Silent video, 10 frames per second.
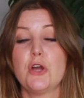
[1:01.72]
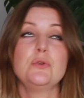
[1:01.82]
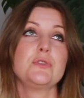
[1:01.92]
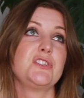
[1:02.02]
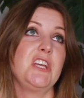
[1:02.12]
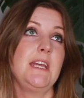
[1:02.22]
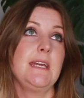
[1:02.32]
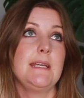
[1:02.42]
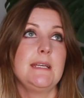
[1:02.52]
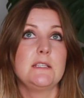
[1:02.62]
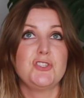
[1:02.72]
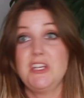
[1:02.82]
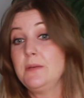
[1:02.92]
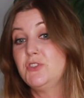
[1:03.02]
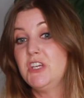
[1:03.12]
goat's cheese,
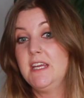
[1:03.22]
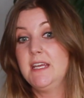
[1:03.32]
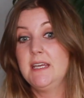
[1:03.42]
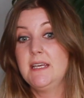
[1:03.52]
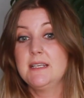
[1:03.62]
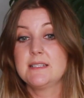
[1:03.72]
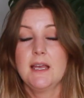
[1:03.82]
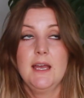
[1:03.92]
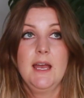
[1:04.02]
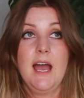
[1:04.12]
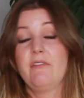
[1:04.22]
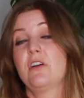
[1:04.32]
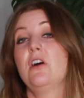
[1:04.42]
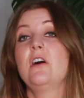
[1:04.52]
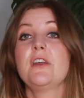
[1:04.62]
sheep cheese,
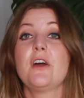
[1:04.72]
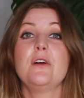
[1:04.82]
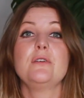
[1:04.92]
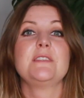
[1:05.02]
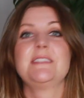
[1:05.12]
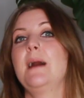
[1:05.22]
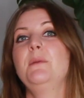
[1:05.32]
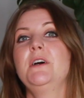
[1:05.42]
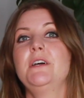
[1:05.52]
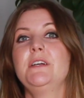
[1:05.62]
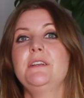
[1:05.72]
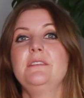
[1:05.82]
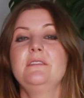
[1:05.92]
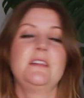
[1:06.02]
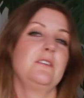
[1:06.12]
avocado,
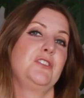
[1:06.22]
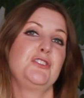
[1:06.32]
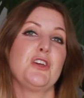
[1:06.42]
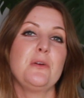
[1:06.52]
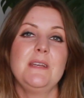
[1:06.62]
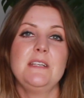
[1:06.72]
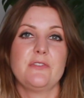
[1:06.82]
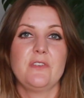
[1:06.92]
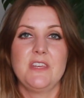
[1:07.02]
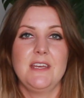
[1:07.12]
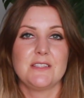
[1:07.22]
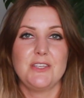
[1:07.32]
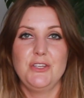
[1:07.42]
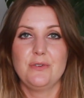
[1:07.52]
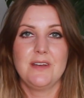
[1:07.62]
salmon. There's so many different things
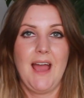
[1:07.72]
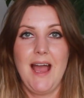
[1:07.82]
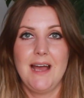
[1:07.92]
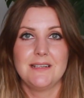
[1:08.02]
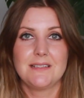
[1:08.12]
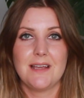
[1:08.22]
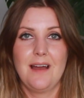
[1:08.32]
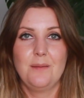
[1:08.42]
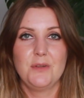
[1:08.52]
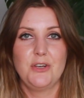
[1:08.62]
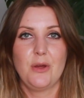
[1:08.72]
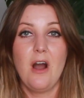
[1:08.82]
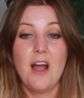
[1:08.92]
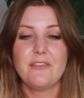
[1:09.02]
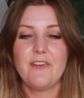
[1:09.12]
that you can add,
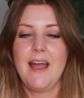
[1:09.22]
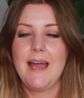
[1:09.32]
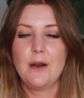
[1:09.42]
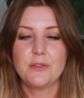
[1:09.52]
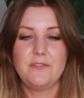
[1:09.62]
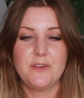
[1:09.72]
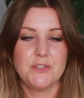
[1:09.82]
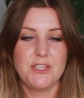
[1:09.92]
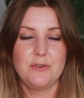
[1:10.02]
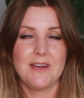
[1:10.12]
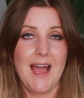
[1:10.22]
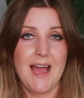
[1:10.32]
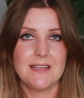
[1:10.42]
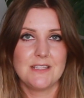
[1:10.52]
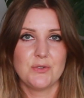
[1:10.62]
high fat, healthy foods that you can
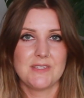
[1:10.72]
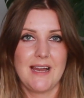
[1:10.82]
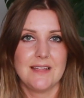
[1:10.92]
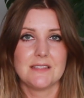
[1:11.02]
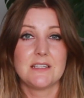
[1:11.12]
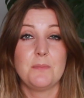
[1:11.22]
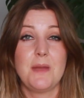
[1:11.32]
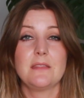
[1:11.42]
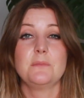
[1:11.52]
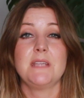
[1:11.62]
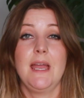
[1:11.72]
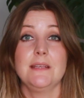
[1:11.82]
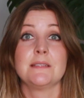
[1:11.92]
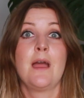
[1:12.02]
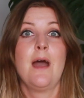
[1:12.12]
add into your salads to make them
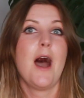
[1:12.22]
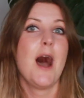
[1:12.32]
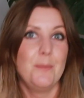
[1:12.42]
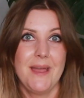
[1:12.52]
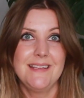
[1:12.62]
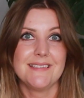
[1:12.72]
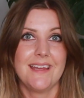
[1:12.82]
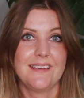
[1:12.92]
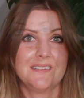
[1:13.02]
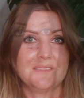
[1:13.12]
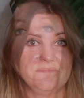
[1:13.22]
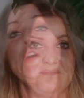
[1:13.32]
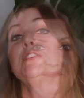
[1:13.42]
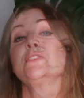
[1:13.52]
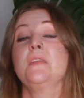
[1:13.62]
taste amazing.
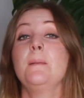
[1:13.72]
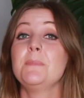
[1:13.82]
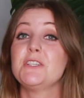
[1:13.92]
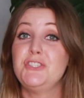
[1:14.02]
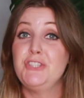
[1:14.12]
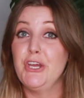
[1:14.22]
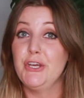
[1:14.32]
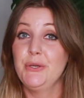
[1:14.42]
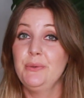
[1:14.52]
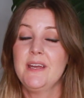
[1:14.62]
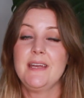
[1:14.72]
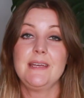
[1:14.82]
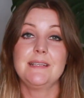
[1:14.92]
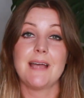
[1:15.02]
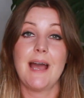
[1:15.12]
So number 2
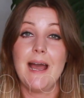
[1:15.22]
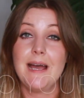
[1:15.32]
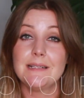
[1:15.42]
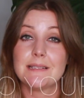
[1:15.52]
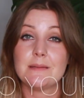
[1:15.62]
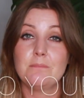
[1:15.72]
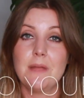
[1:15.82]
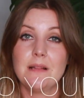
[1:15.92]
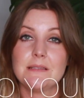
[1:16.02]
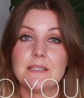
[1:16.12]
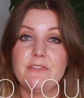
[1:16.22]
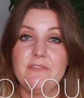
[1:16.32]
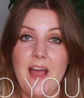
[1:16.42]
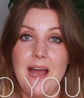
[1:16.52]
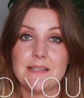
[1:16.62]
is add some melted
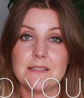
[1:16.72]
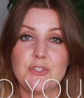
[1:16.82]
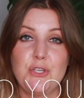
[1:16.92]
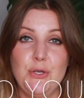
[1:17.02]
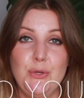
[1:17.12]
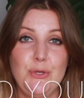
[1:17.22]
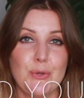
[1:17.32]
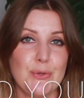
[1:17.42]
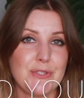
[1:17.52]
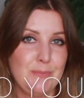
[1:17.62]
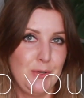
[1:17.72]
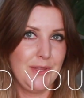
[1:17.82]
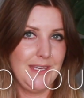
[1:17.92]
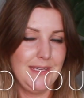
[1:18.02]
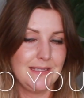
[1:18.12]
fat to your
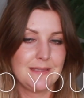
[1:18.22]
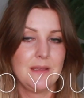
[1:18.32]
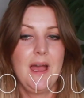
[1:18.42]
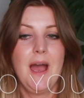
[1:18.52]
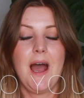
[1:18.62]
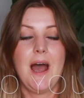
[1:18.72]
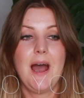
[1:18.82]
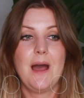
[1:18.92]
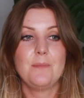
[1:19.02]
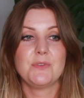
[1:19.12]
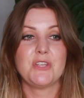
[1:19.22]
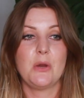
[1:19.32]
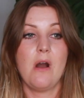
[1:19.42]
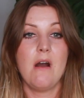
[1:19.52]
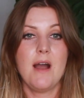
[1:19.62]
smoothies.
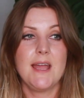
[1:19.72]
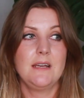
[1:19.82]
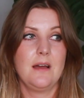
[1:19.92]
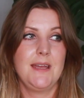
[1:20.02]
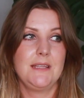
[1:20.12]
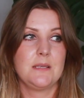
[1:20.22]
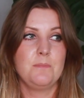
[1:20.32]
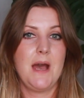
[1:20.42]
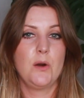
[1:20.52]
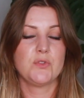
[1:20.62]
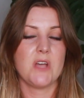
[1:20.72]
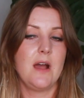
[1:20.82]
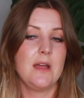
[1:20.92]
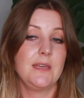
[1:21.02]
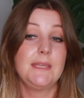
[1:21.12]
So I like to melt
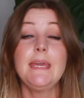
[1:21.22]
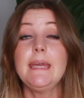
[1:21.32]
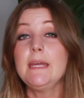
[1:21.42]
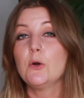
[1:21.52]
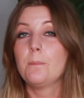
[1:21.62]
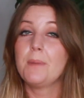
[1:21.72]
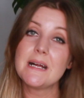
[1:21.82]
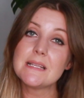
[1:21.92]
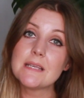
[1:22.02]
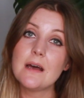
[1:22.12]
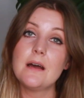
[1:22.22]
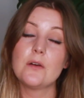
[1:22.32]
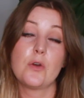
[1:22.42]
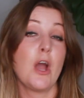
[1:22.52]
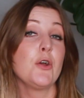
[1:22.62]
either ghee or
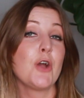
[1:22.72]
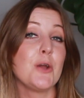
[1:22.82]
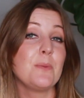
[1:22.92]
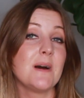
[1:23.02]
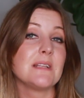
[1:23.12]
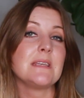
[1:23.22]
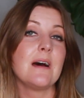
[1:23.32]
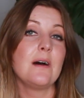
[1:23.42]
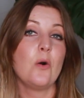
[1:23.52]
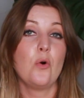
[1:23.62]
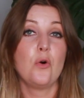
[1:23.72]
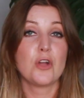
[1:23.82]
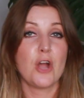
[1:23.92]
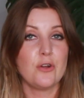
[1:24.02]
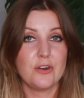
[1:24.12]
butter, cocoa butter or
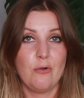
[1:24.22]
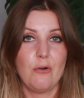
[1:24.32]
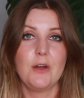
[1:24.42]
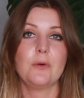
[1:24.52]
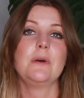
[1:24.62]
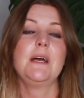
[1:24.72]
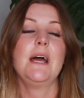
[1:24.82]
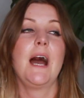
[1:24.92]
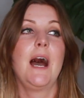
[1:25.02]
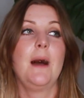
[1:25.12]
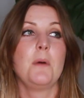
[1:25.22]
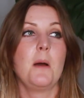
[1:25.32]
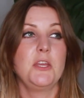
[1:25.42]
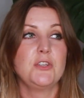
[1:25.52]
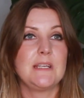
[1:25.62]
coconut oil.
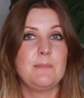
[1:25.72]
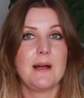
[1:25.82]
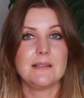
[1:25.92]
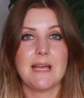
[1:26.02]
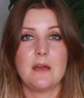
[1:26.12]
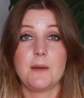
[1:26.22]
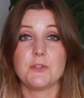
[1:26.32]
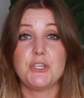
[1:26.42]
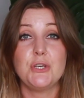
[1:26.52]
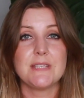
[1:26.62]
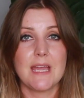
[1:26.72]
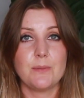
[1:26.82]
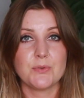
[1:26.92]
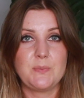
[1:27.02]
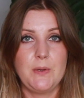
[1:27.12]
I usually melt down about 2
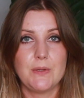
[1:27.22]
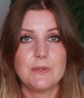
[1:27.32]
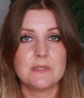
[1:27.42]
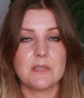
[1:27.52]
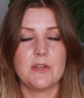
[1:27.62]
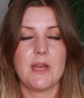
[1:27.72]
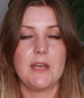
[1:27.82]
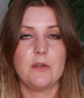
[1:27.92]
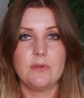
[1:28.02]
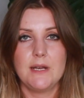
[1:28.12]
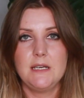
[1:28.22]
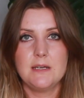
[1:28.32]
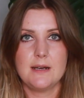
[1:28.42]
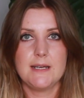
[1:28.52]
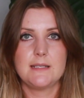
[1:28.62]
tablespoons, so you're getting a really
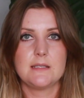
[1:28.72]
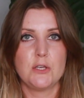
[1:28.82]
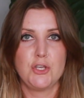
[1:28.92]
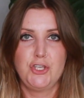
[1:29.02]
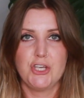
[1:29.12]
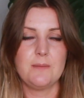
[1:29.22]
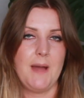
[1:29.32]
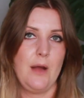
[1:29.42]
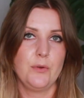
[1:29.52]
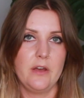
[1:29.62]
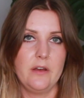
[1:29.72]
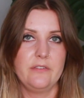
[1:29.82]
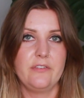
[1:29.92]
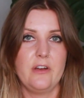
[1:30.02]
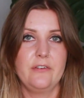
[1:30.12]
nice good amount
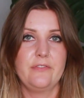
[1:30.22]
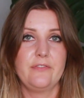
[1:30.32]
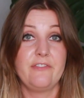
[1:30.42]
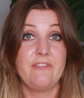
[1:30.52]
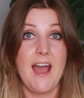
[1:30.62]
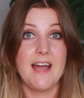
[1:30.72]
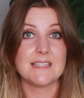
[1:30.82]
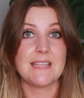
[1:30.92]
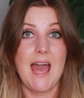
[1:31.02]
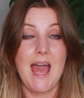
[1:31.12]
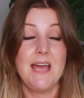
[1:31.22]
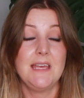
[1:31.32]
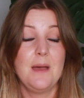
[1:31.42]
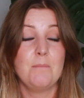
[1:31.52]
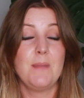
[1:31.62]
of fats there.
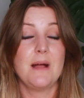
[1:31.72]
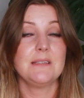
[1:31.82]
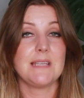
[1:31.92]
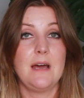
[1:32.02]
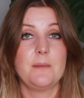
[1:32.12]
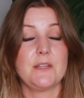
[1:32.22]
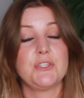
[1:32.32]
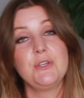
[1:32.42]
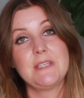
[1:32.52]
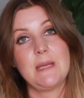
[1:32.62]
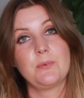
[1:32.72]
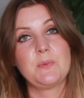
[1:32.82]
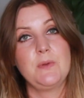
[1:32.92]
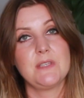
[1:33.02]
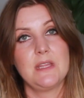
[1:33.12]
Melt down about 2
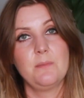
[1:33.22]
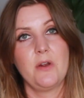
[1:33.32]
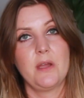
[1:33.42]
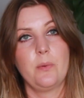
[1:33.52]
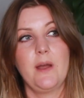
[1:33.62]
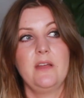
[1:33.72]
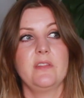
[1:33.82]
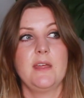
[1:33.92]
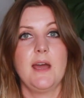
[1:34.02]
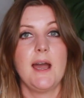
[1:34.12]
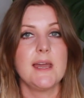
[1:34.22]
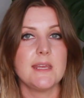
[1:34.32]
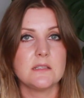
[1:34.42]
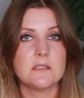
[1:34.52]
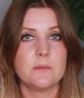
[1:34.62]
tablespoons in the microwave and then add
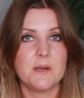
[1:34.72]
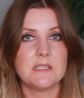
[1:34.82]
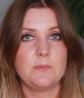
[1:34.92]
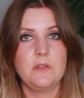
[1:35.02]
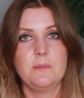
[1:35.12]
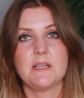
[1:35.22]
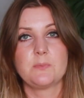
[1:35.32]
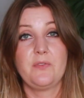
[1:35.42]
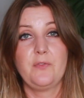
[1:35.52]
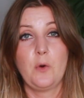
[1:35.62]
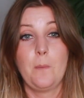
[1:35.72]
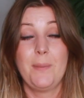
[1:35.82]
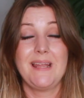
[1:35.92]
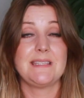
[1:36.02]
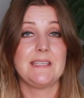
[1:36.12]
it to my smoothie mix before
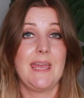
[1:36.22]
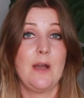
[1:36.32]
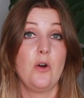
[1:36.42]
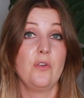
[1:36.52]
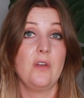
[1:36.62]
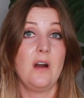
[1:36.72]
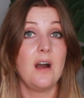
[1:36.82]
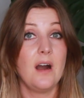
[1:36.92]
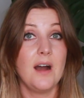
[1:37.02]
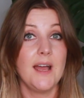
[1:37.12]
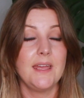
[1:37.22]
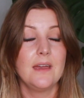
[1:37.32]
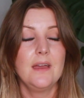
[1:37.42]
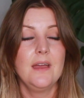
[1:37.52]
blitzing it on high.